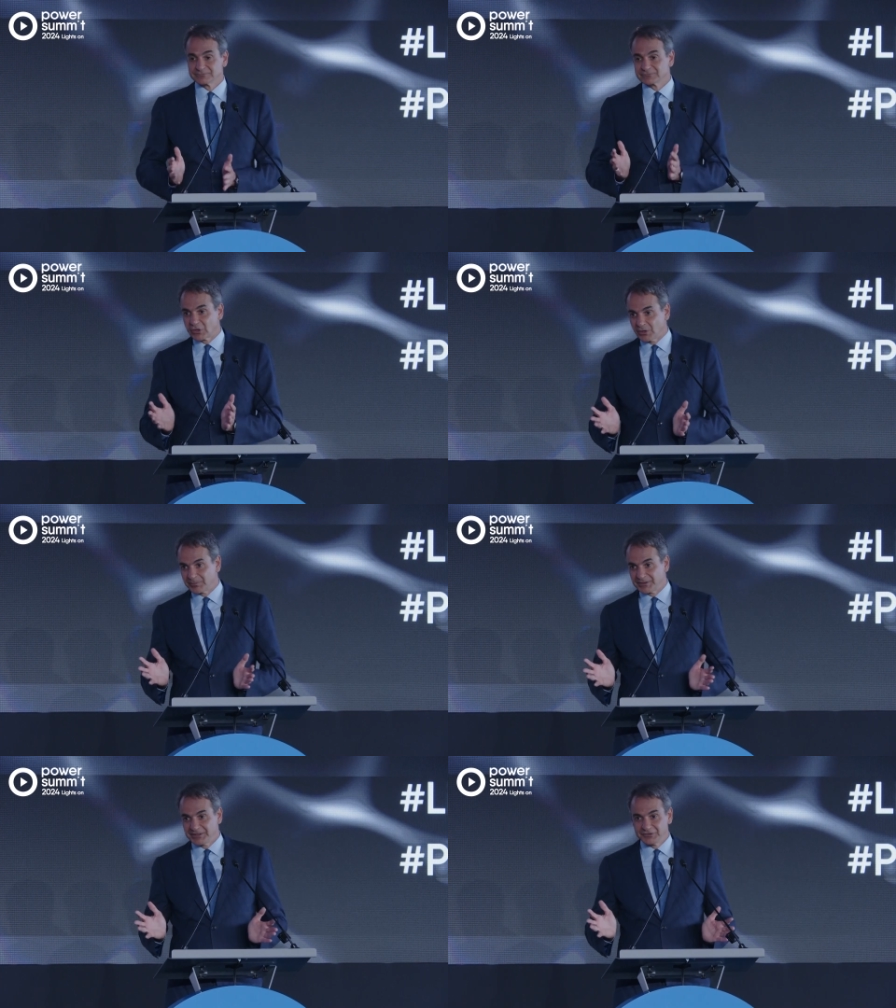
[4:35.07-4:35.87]

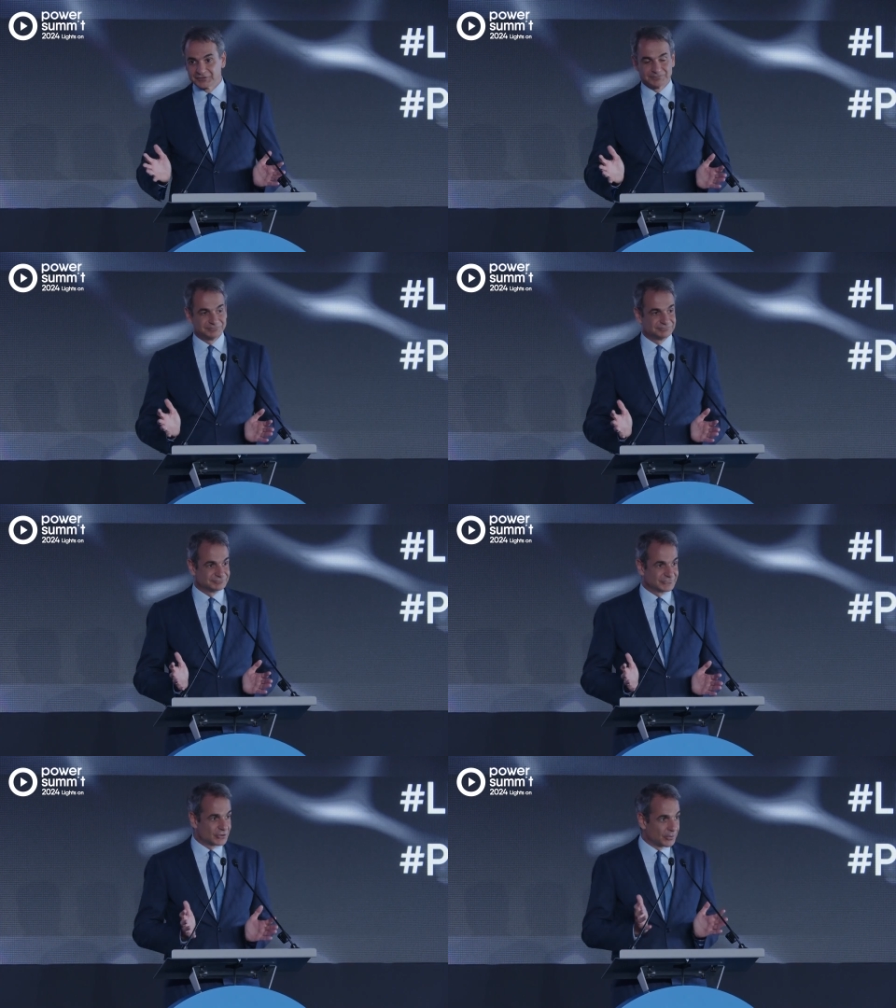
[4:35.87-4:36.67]
companies
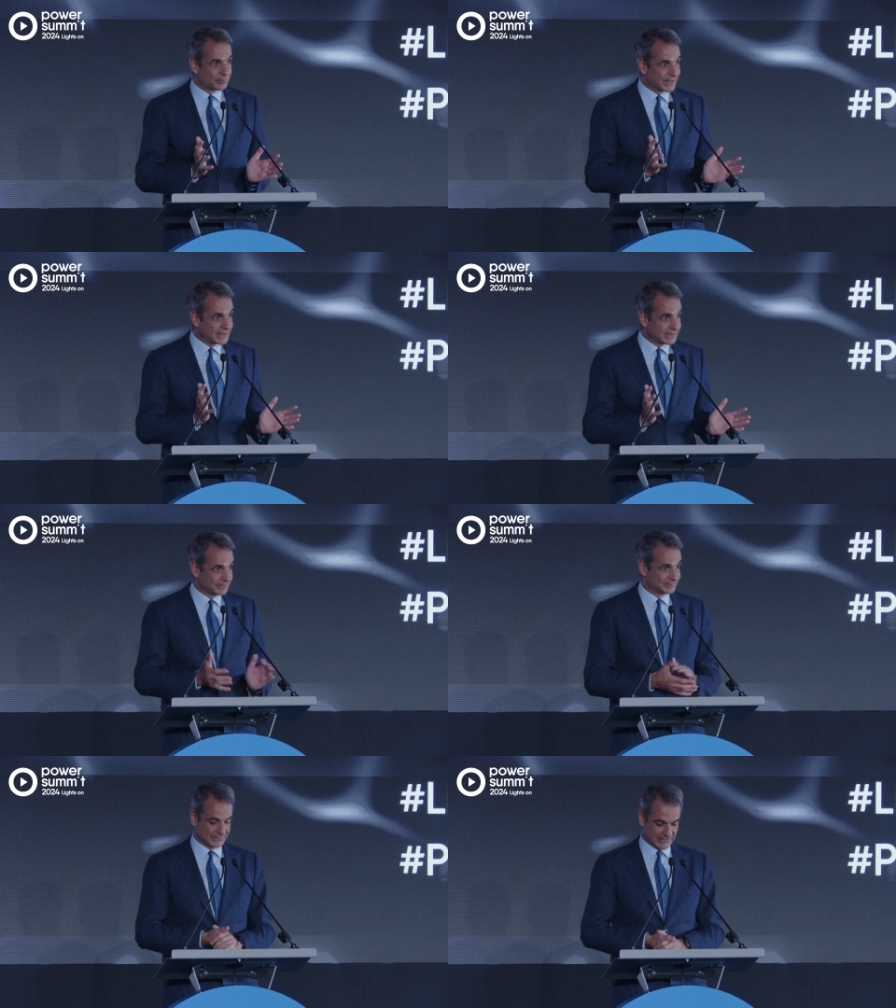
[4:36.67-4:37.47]
complaining
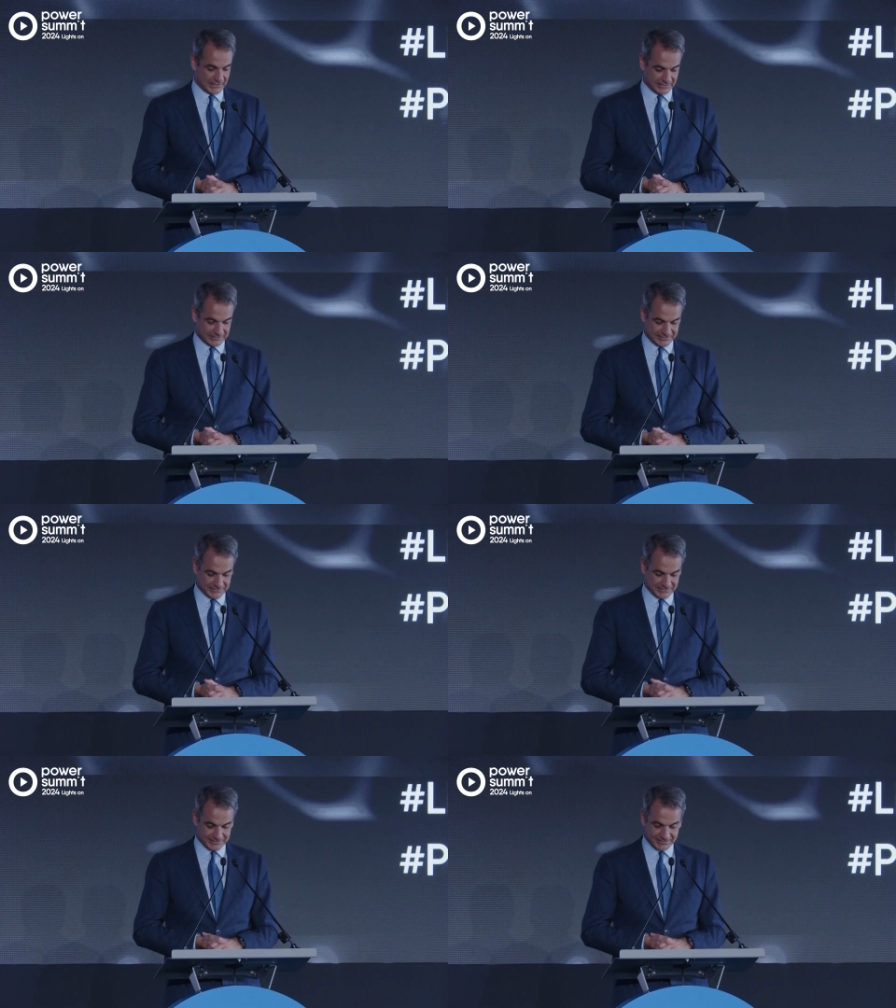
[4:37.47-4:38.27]
that
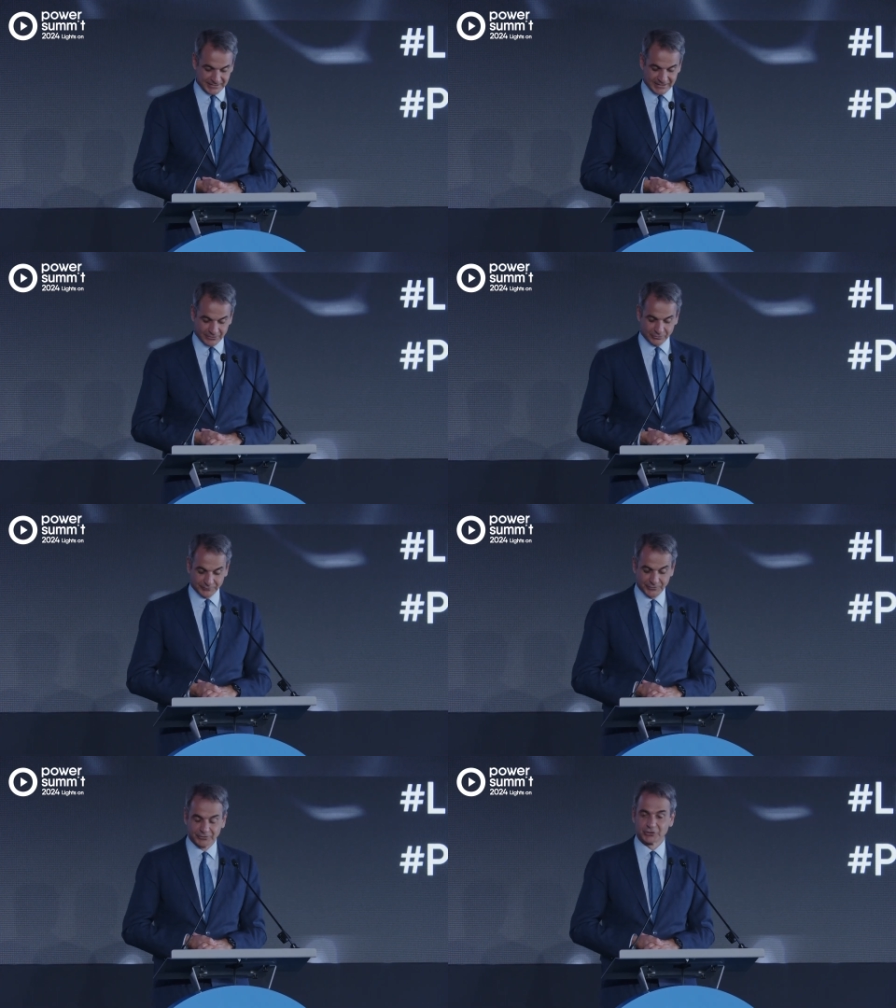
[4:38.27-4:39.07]
they cannot
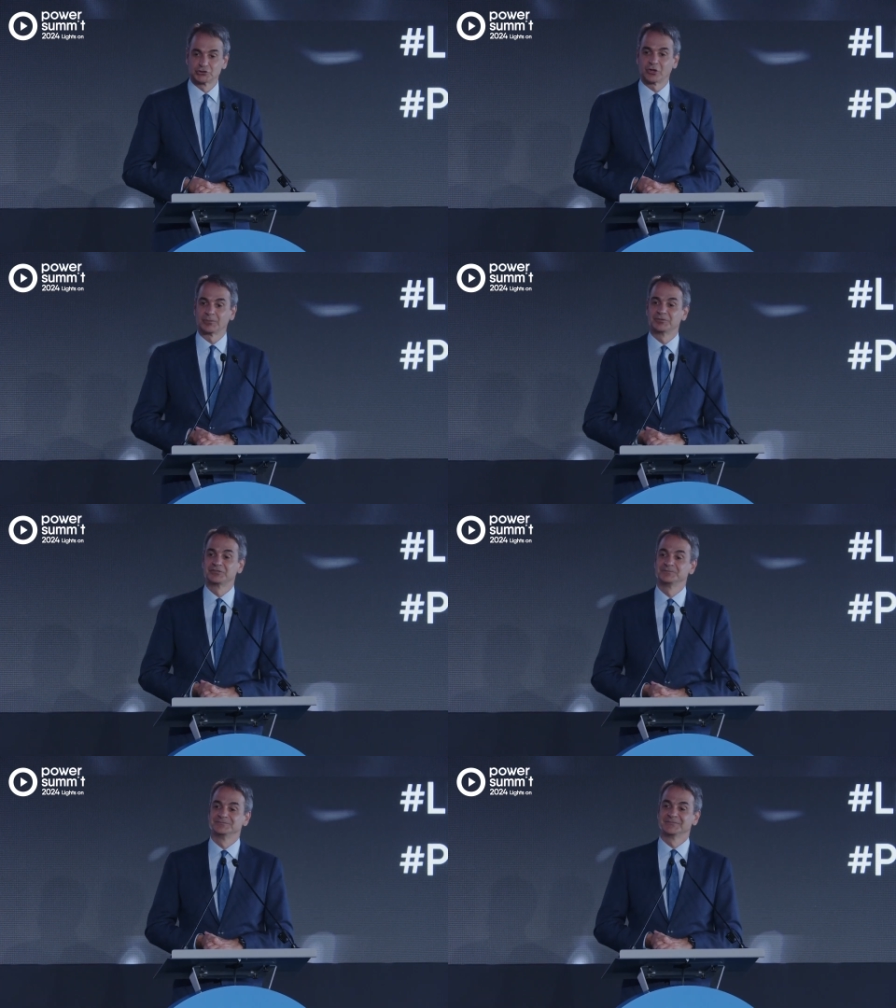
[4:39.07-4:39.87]
fill the jobs
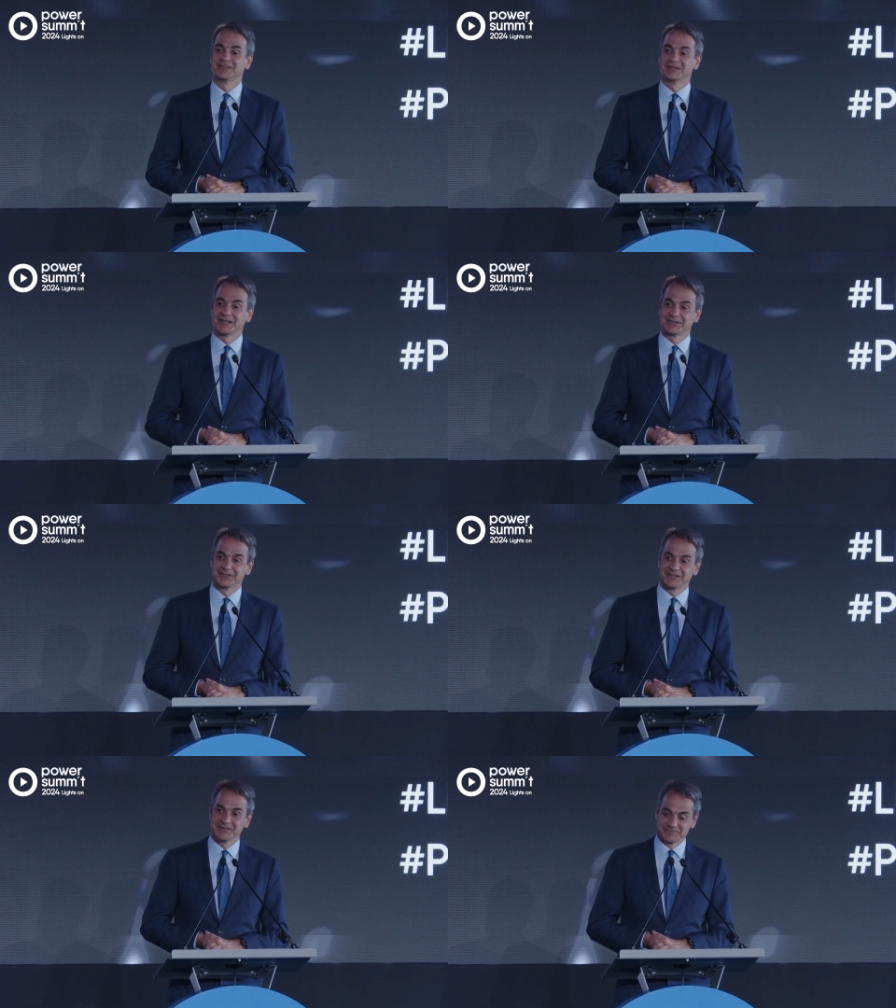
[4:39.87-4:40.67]
that
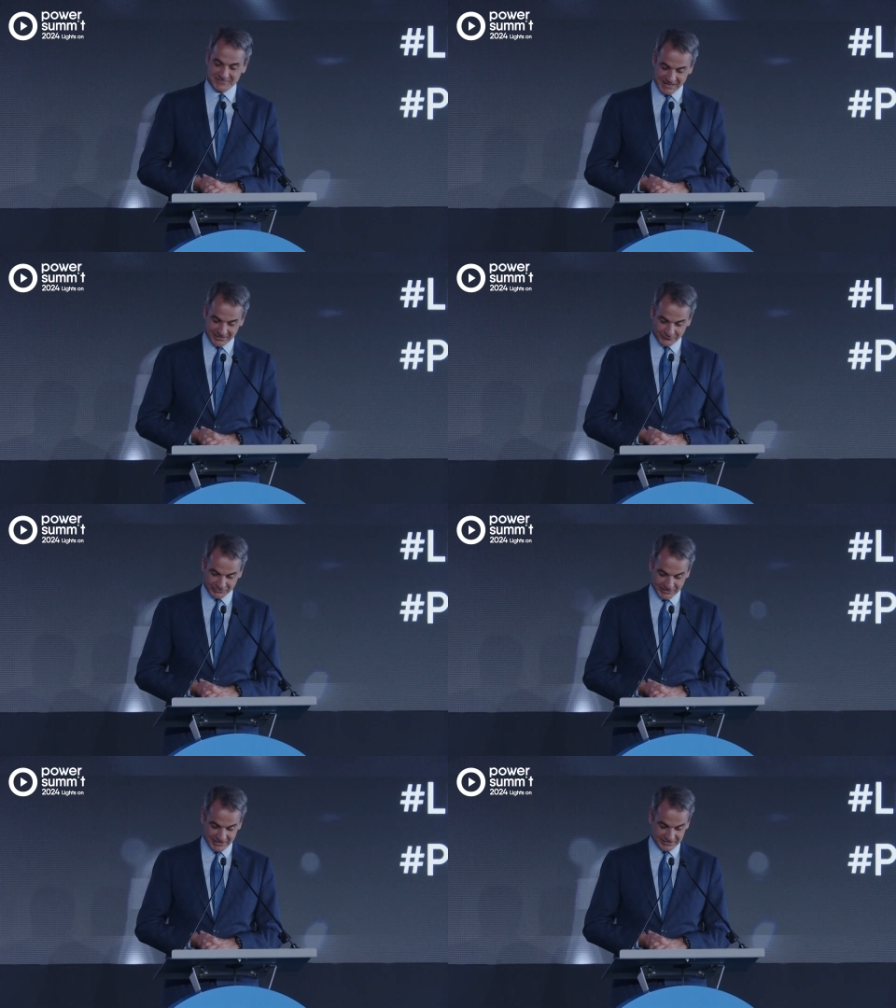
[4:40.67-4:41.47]
they
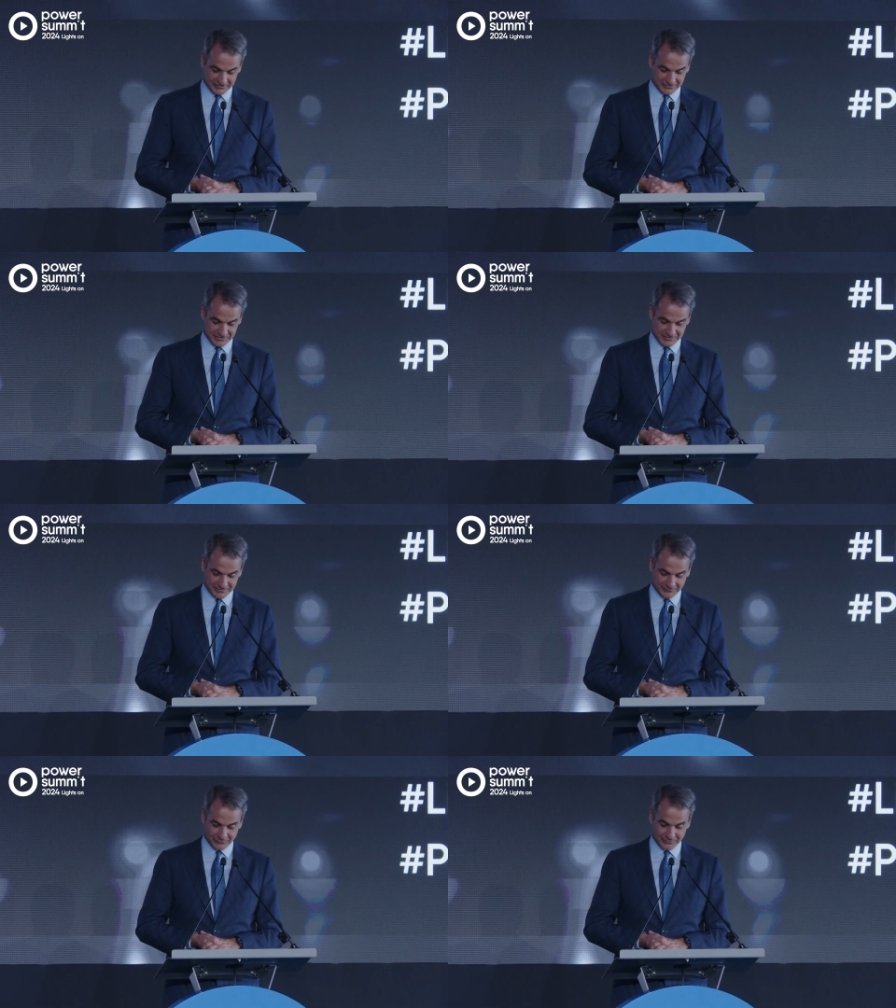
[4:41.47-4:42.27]
advertise
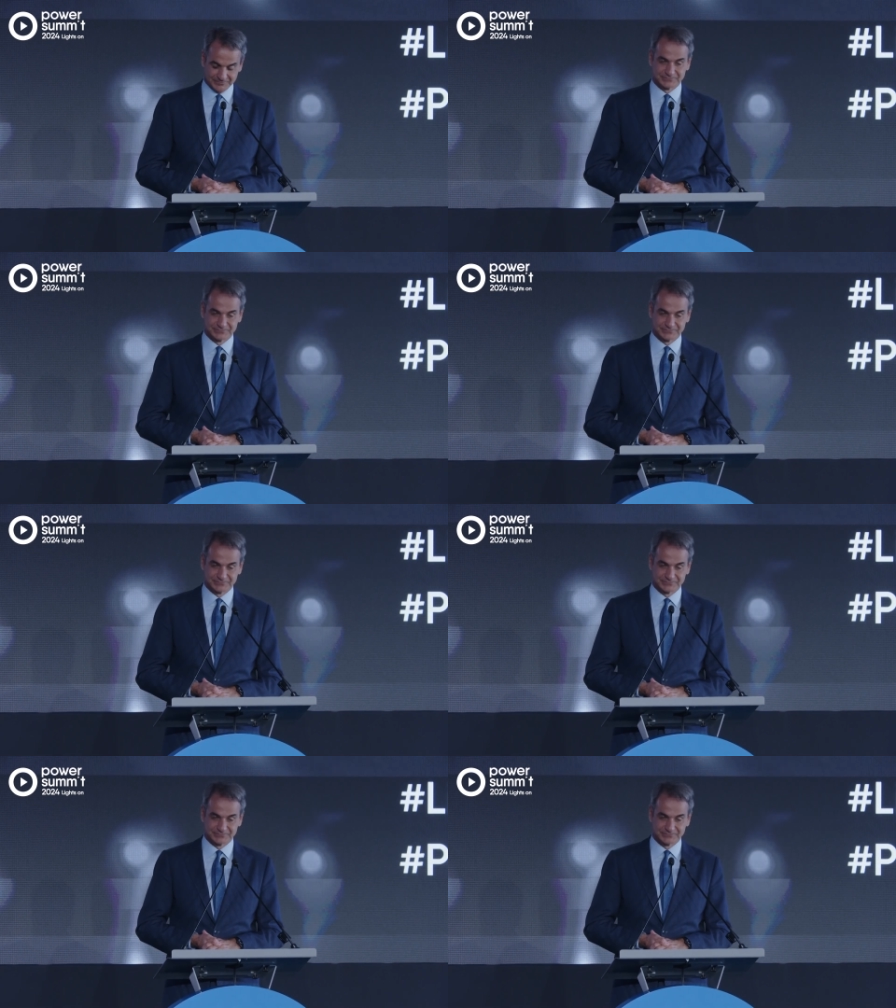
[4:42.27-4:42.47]
for.